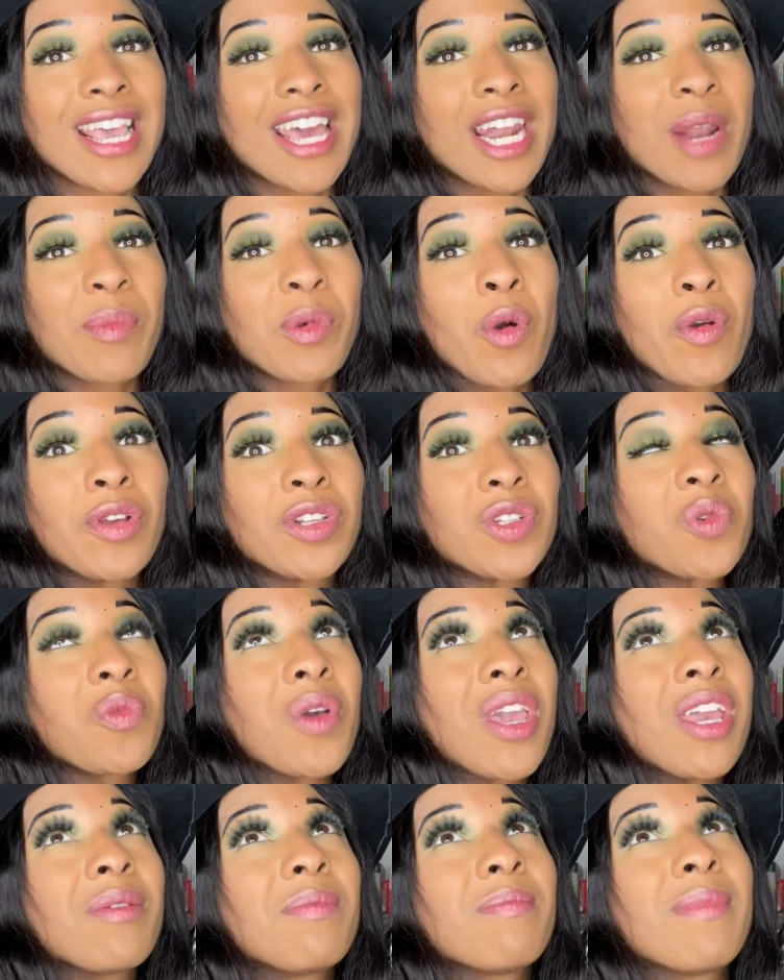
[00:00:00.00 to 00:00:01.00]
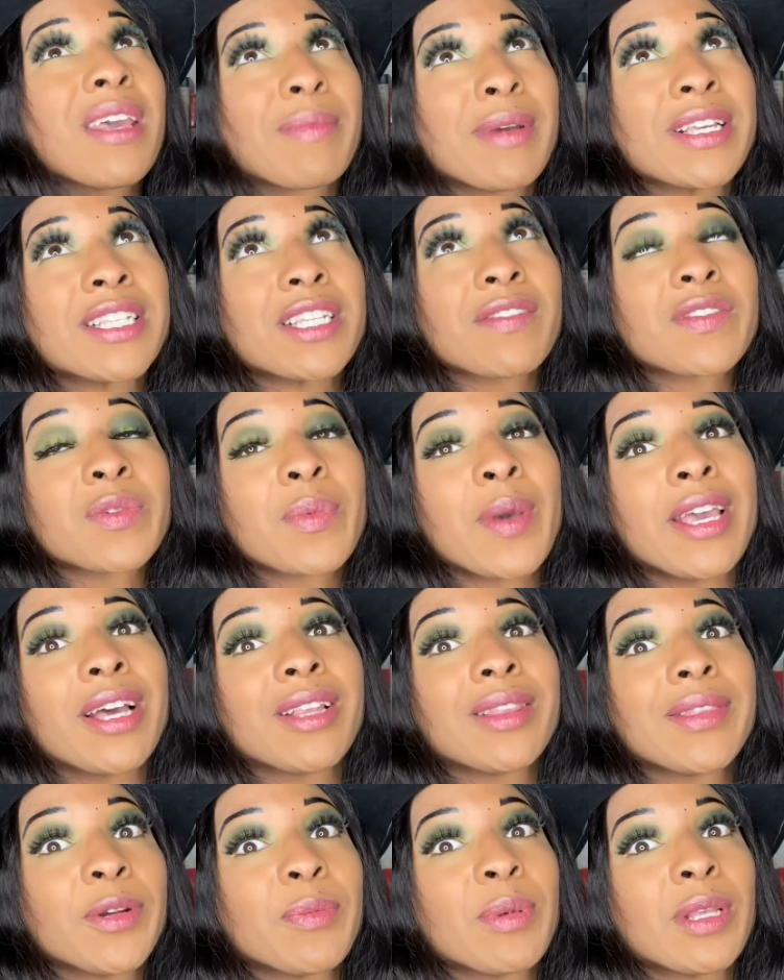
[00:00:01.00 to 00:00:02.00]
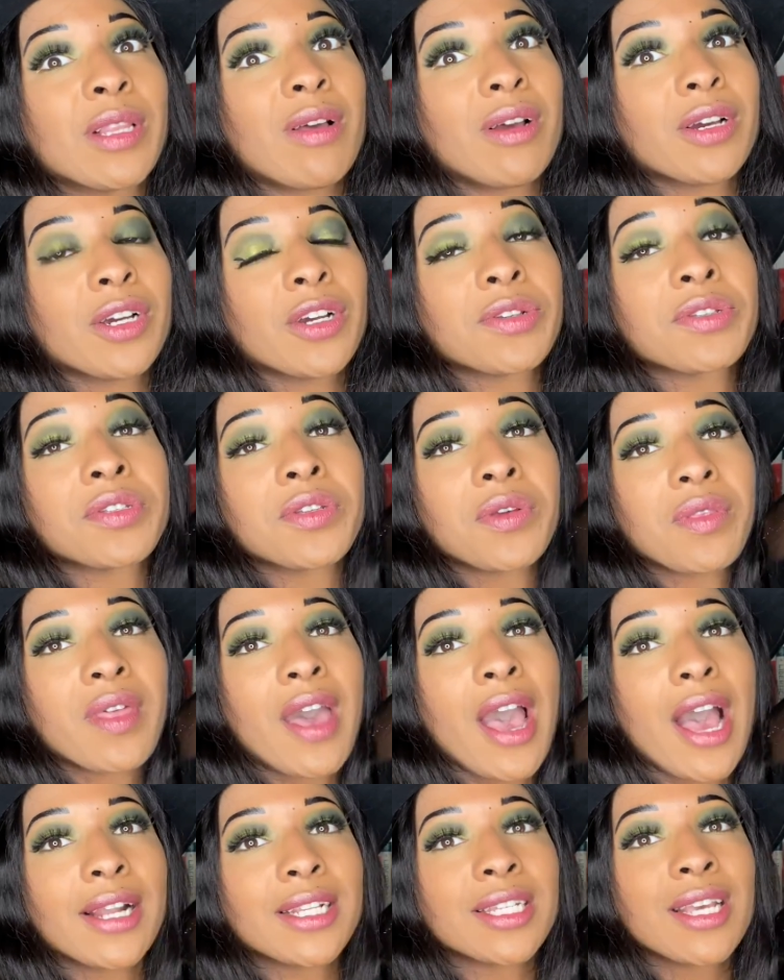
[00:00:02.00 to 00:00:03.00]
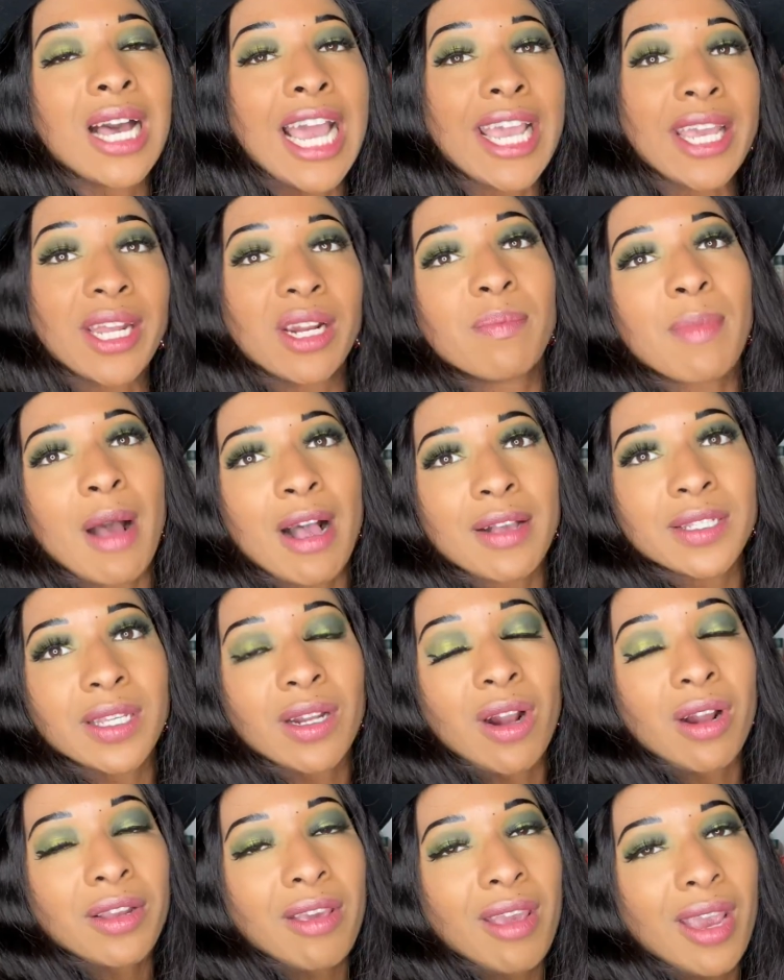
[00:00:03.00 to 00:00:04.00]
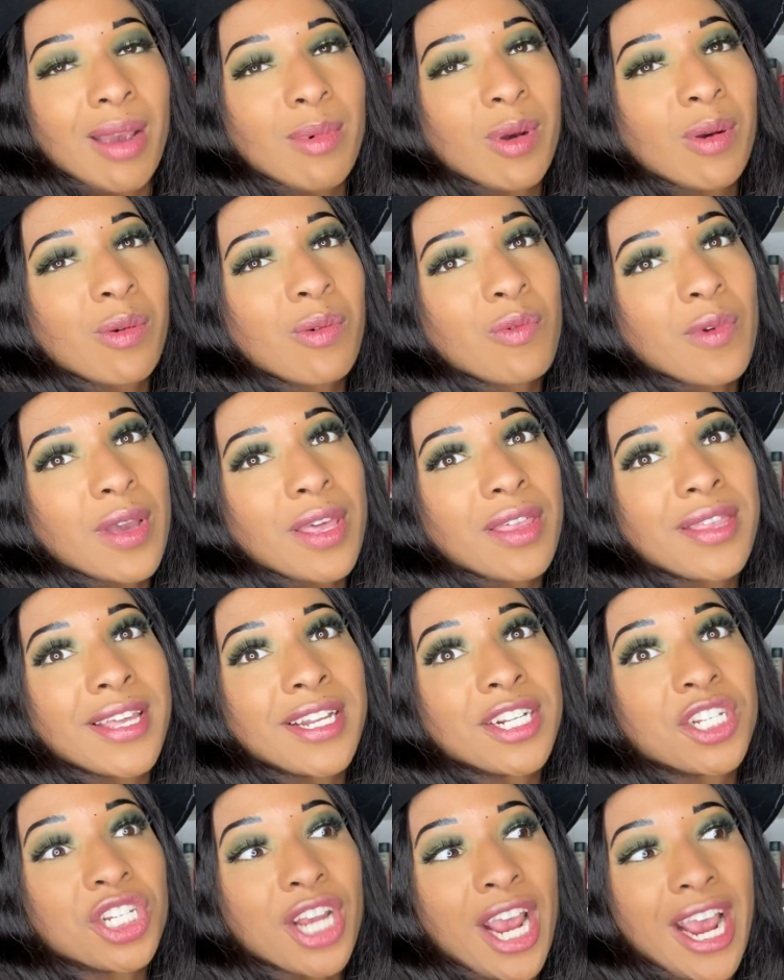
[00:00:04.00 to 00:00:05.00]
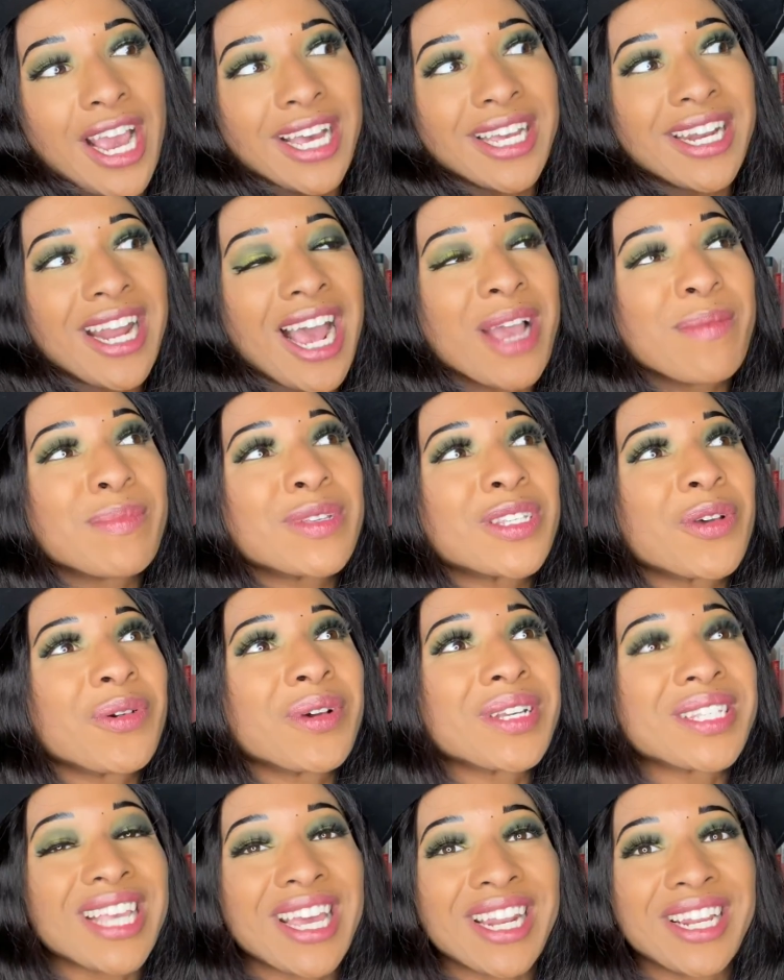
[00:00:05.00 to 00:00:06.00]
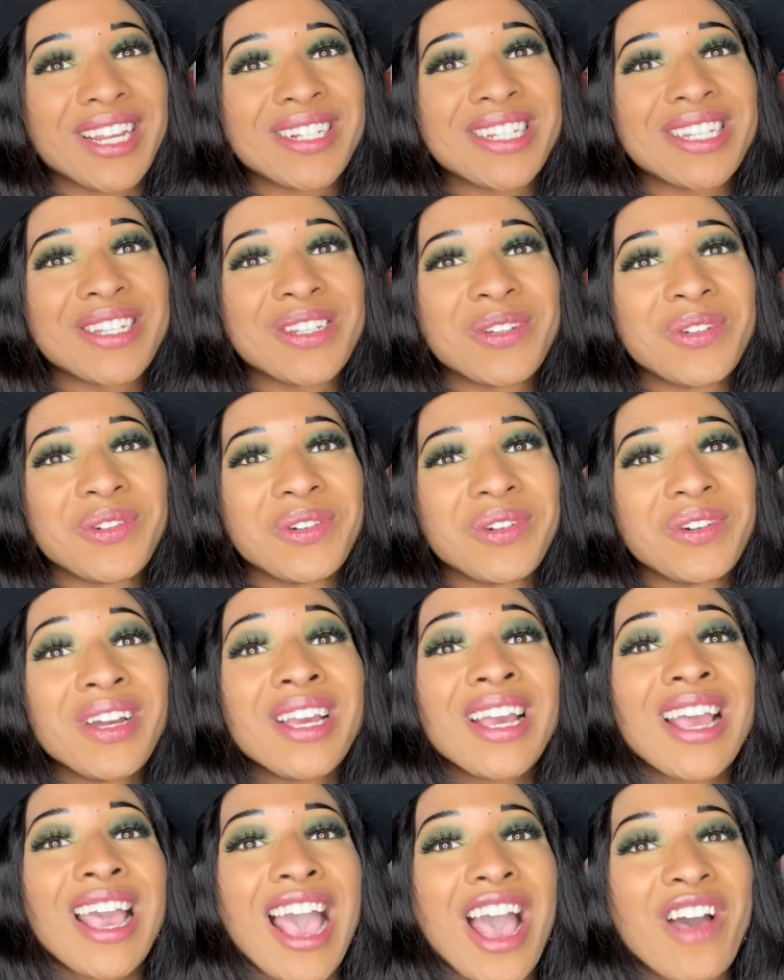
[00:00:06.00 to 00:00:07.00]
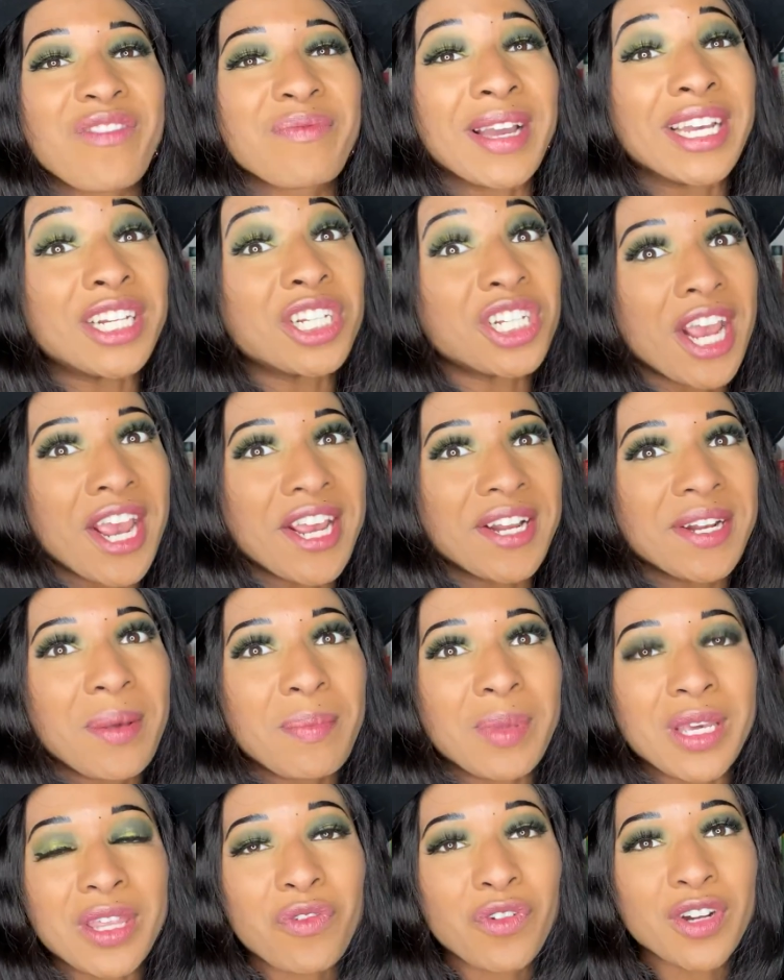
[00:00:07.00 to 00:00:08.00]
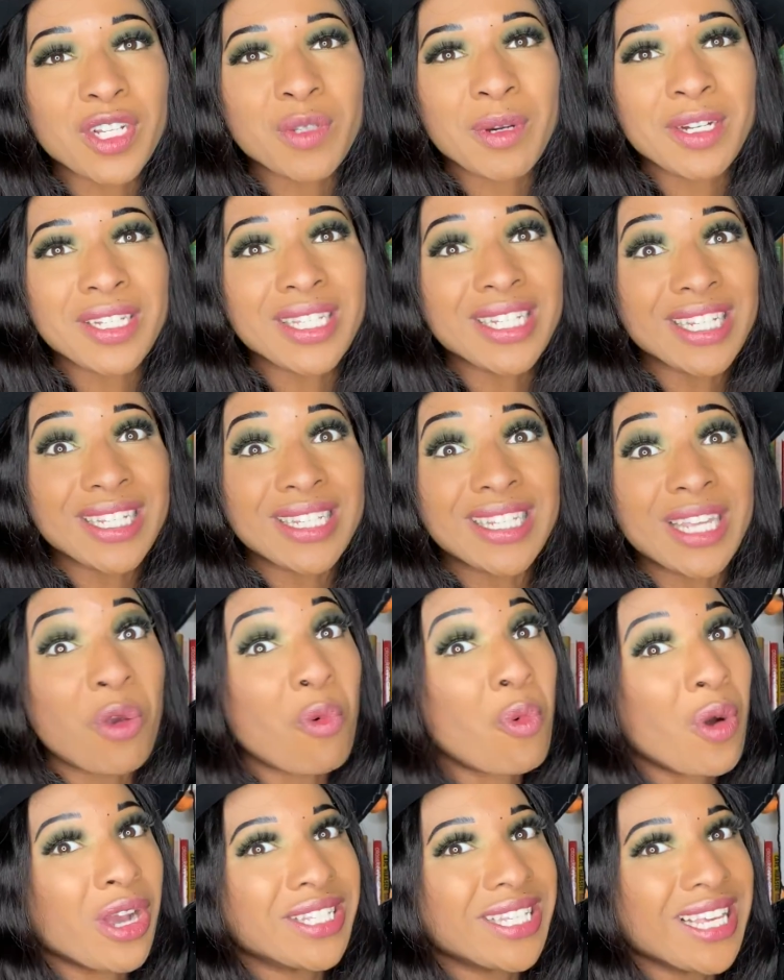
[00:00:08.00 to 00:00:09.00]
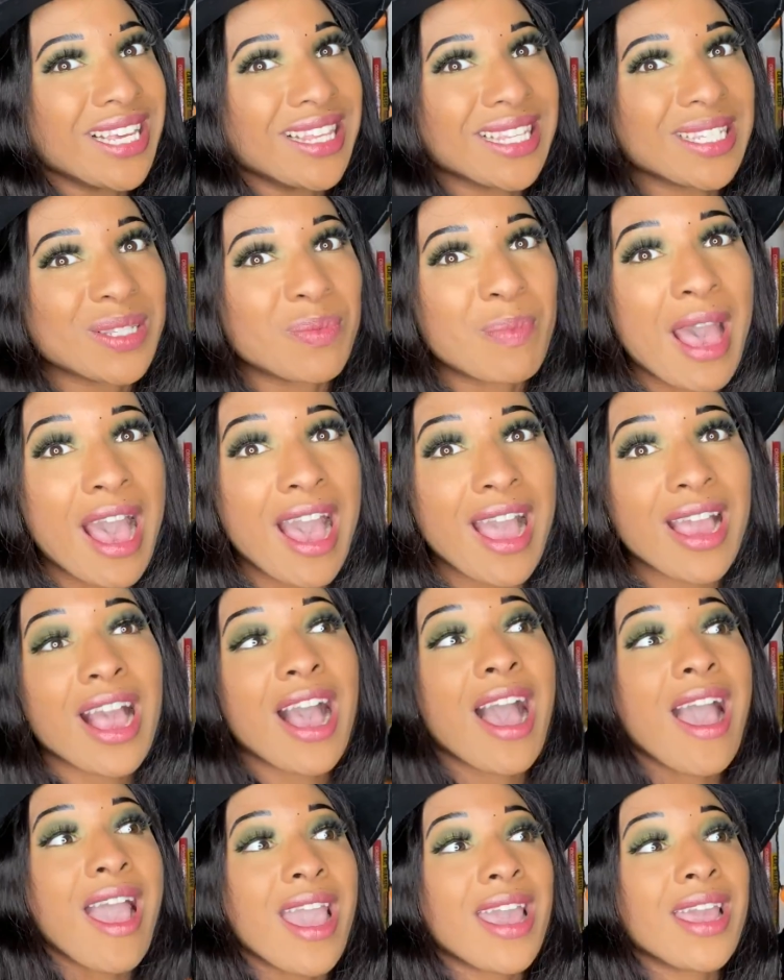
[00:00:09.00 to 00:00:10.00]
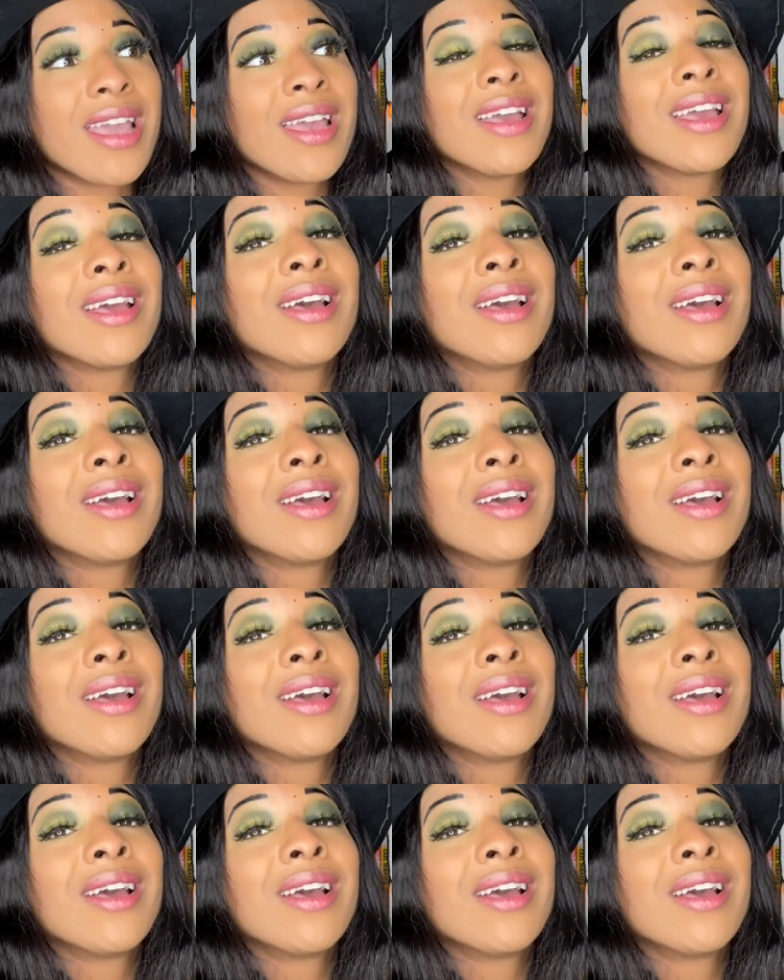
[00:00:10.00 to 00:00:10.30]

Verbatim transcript: And I'm going to wait, make myself wait a little bit longer so that I can unbox it on camera with Jan. I'm so excited to have my Jane be the first person to see what's in this bag. I